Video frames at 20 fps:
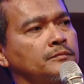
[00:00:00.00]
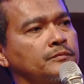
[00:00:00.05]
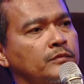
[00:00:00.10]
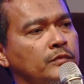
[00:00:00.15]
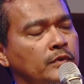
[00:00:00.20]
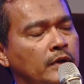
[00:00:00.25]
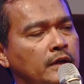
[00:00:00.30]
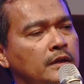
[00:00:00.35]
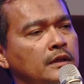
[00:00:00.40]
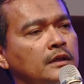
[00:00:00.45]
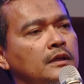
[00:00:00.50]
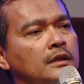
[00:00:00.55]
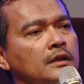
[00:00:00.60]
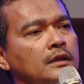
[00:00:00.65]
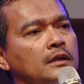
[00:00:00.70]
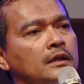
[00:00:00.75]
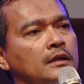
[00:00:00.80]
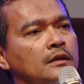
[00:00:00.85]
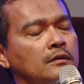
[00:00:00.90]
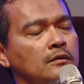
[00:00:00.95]

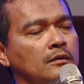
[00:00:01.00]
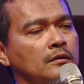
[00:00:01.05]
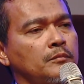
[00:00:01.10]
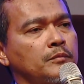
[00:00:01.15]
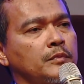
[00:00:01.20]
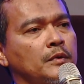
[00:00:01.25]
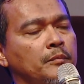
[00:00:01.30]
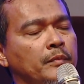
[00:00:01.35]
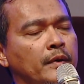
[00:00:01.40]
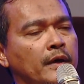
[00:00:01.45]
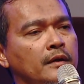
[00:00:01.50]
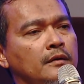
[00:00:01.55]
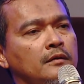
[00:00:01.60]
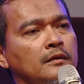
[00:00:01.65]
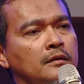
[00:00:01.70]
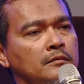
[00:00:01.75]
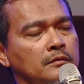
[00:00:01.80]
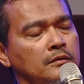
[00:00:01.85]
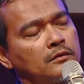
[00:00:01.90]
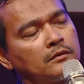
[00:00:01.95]
ready and not prepared,
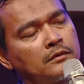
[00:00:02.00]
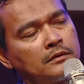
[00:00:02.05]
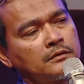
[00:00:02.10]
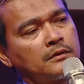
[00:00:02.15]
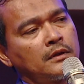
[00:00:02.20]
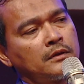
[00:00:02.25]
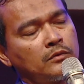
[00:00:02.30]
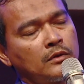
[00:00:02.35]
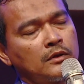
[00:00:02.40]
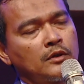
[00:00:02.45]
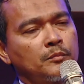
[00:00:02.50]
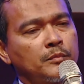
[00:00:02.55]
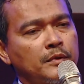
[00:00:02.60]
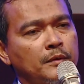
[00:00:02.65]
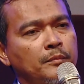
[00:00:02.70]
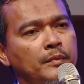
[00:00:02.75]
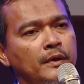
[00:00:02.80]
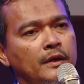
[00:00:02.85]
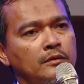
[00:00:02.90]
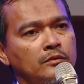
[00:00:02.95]
and you're not
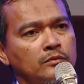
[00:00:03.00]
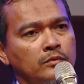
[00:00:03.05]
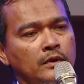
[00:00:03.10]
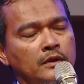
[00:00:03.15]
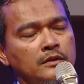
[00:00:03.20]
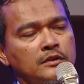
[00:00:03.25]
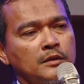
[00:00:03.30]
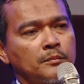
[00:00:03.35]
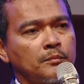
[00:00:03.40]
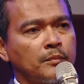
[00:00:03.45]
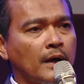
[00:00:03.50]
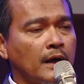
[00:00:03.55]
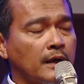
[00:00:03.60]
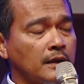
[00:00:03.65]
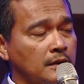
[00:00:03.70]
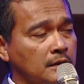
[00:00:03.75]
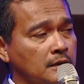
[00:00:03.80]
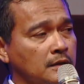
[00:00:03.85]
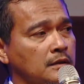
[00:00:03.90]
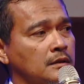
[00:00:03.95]
prepared to actually
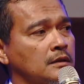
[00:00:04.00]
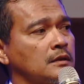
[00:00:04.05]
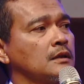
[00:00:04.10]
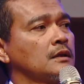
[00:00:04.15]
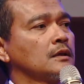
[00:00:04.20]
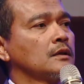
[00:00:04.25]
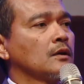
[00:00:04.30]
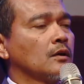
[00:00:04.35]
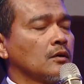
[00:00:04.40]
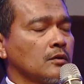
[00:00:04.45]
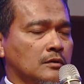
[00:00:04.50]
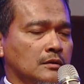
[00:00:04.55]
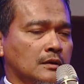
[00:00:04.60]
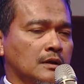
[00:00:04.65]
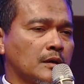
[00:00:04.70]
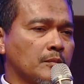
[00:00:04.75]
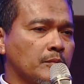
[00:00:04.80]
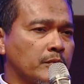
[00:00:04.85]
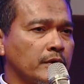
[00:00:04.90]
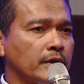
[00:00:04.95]
partner or
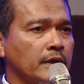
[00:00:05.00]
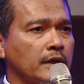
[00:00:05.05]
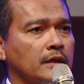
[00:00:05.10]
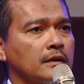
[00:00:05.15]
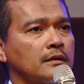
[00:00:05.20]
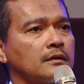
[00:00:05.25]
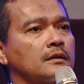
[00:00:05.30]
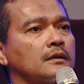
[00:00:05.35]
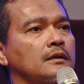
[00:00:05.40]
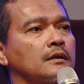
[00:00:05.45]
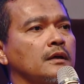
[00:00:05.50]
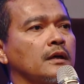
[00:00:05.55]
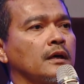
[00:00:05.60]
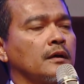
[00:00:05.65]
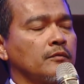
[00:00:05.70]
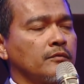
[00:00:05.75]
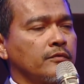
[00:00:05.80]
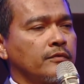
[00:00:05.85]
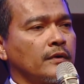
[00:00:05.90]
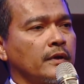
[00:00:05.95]
collaborate
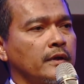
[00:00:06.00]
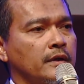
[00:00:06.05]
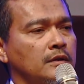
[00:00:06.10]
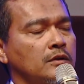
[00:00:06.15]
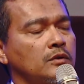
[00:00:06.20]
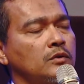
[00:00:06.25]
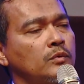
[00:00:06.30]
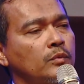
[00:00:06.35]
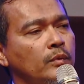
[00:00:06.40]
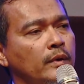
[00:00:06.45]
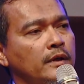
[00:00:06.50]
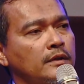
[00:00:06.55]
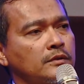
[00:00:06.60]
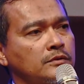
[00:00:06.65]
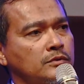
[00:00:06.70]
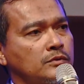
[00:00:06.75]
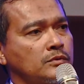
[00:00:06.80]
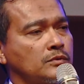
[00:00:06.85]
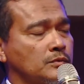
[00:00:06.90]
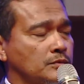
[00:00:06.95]
and find new
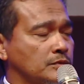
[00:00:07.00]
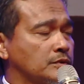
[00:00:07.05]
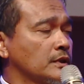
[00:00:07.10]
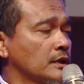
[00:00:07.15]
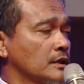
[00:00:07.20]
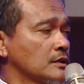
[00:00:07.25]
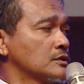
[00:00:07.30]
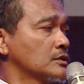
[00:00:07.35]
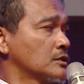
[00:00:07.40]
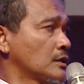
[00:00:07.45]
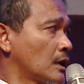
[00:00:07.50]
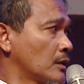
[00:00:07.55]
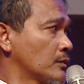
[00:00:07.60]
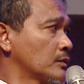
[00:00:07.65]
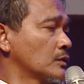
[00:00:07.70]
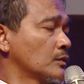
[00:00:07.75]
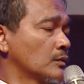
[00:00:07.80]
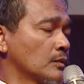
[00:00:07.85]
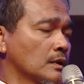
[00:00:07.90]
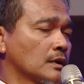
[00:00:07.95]
ways to change how
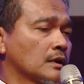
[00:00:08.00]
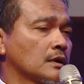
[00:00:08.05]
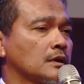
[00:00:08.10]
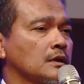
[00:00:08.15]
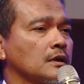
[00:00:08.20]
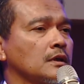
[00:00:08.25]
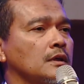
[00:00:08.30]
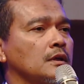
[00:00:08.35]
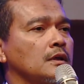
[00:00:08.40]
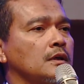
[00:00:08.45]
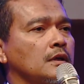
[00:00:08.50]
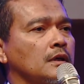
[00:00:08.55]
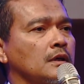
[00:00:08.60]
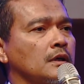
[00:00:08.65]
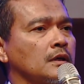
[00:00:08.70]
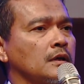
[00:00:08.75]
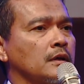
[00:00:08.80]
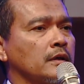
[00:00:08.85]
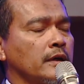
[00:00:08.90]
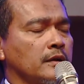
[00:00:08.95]
you work,
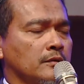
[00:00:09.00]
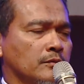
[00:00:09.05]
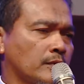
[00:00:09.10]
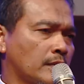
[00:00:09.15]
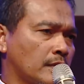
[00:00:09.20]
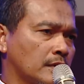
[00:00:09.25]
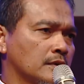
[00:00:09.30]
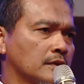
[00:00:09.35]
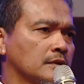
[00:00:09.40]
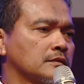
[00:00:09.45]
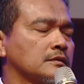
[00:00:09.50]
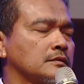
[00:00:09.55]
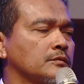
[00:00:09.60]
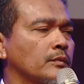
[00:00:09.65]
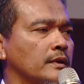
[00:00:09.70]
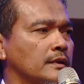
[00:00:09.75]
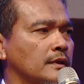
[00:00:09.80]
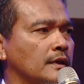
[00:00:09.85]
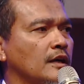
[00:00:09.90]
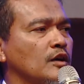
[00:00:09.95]
this is
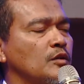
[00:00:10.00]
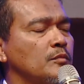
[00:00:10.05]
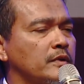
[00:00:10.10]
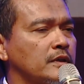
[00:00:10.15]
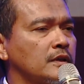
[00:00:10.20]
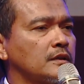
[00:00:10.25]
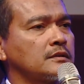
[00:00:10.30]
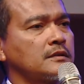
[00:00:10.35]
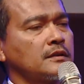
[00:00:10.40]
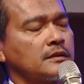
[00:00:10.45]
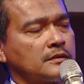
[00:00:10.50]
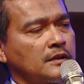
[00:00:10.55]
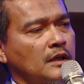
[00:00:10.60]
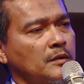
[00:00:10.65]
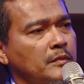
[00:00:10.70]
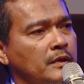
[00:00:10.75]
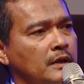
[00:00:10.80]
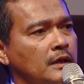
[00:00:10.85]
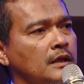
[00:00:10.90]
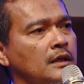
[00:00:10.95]
where the government is
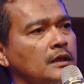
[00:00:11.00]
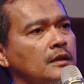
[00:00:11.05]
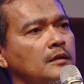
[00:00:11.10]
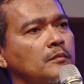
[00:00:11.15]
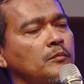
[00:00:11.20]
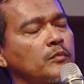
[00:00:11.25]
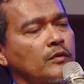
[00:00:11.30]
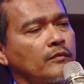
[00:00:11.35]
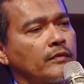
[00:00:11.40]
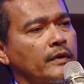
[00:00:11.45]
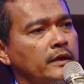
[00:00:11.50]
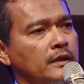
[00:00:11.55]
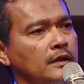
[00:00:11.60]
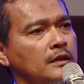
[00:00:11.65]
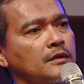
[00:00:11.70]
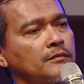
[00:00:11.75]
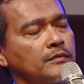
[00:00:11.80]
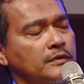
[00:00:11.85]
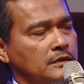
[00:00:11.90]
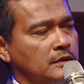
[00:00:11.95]
coming in and providing
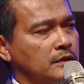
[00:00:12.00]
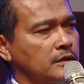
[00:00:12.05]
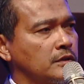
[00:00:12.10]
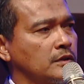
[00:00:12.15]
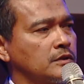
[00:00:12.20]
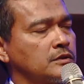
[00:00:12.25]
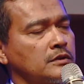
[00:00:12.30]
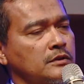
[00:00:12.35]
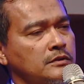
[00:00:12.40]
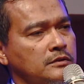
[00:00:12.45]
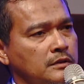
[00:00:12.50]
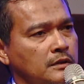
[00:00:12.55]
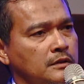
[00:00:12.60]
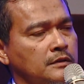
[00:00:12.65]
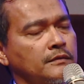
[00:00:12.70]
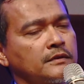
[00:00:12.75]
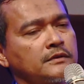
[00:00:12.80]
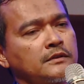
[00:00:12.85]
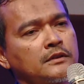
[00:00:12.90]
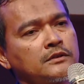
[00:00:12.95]
the facilitation,
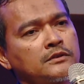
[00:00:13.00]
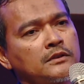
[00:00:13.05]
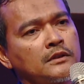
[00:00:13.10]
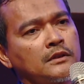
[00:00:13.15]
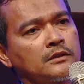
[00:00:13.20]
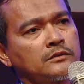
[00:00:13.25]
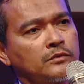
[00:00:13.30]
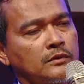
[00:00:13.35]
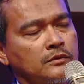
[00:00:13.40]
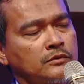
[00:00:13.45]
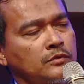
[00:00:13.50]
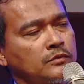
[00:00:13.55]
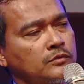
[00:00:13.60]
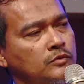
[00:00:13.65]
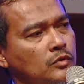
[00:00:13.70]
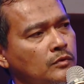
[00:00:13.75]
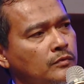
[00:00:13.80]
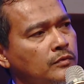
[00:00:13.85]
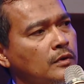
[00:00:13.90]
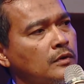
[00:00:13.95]
incentivization, and so on and
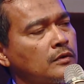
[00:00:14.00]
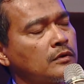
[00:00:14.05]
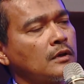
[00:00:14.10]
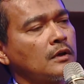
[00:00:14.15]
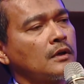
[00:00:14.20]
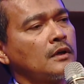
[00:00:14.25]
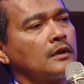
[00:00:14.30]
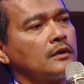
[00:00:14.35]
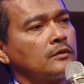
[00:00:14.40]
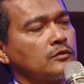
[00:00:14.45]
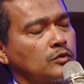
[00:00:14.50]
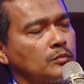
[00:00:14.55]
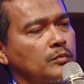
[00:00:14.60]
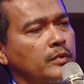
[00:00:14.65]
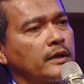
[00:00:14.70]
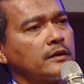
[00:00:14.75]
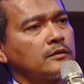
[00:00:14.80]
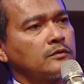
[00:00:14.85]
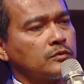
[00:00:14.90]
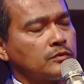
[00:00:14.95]
so forth, to
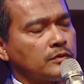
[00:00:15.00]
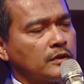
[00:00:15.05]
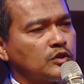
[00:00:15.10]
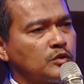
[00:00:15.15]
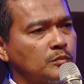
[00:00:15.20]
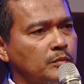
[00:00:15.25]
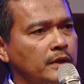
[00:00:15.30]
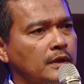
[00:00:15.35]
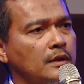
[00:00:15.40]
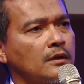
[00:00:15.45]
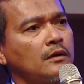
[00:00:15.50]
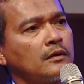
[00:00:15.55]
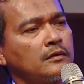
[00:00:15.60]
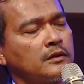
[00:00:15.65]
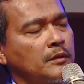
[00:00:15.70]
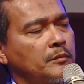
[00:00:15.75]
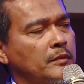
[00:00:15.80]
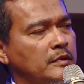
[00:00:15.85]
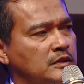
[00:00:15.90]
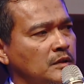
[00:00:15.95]
try to bring all
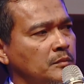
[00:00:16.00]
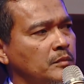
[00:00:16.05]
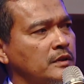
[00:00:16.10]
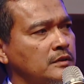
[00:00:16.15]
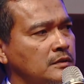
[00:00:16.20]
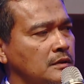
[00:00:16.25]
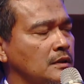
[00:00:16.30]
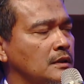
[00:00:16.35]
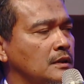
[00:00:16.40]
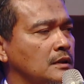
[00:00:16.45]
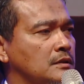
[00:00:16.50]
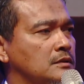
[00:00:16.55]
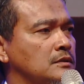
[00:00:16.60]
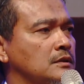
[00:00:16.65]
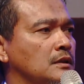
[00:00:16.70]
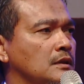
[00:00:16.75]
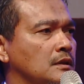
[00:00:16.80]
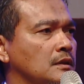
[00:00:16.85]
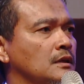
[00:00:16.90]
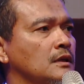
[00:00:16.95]
the MSMEs in the
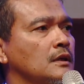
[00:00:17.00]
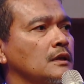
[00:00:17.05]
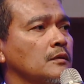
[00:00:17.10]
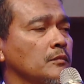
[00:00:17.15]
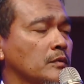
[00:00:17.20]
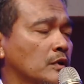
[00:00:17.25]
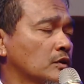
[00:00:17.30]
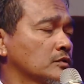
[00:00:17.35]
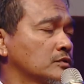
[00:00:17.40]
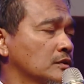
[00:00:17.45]
country, because